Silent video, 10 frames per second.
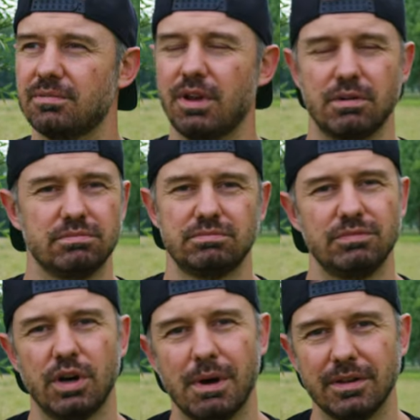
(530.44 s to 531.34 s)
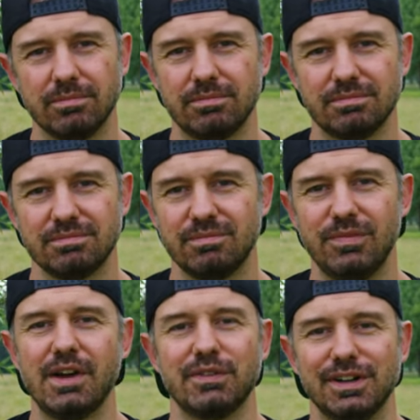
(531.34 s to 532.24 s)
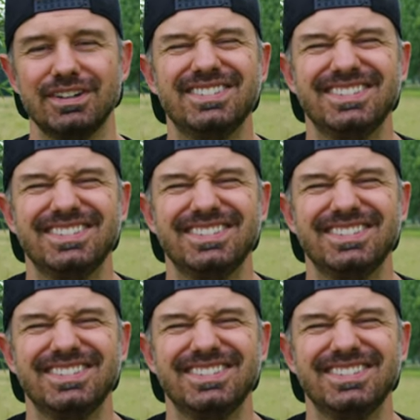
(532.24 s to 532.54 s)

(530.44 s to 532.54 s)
No, no one, never.